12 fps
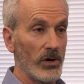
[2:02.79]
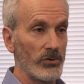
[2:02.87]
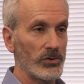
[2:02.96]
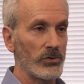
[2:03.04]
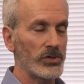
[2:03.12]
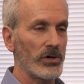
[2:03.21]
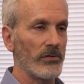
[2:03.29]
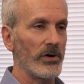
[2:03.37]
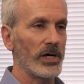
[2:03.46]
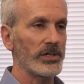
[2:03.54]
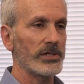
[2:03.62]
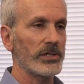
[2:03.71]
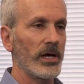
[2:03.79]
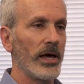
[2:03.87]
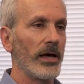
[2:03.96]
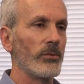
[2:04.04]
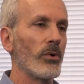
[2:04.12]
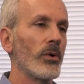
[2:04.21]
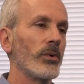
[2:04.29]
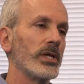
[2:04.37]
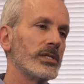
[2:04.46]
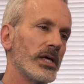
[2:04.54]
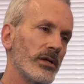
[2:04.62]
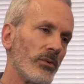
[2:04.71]
Those Who Serve Us. And what we
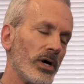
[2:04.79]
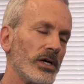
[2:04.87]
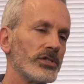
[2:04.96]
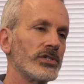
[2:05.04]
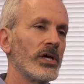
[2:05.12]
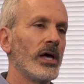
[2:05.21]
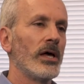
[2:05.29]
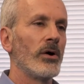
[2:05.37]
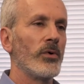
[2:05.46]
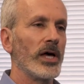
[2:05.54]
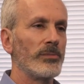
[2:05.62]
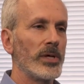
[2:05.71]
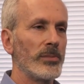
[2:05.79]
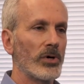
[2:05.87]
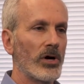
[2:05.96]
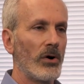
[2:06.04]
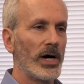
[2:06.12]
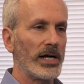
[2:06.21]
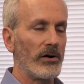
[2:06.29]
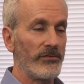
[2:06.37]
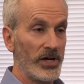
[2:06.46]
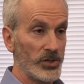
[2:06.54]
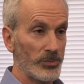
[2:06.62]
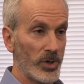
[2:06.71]
did was we had people go on our
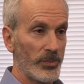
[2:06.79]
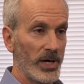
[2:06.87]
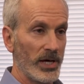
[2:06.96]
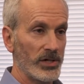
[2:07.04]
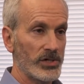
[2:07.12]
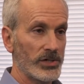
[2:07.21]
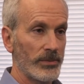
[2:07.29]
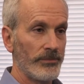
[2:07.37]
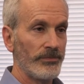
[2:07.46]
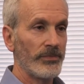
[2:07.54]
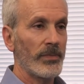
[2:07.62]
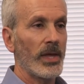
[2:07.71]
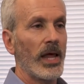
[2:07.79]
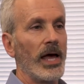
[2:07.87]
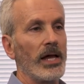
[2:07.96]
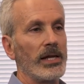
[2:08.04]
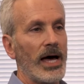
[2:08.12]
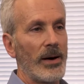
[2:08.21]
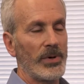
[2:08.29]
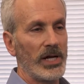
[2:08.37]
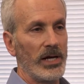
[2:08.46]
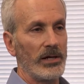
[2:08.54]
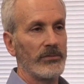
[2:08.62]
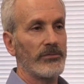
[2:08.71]
Facebook page and
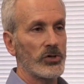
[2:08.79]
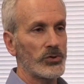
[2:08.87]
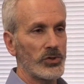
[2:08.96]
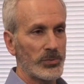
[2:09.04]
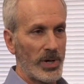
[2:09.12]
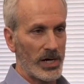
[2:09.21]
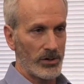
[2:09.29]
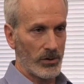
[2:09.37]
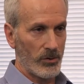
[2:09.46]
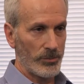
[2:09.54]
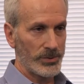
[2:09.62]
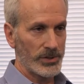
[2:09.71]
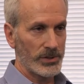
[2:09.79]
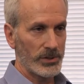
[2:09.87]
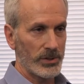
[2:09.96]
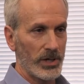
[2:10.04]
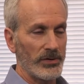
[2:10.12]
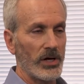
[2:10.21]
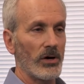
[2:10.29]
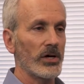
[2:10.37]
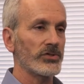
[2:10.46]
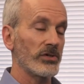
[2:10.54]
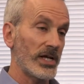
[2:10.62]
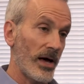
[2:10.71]
nominate first responder groups, and then
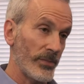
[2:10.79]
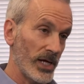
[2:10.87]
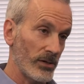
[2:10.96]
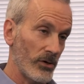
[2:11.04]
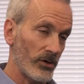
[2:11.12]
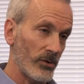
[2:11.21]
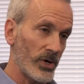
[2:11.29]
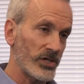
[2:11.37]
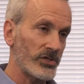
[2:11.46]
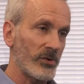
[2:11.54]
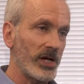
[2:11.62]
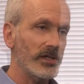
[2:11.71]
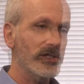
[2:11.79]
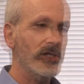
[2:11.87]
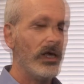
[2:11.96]
also nominate local restaurants.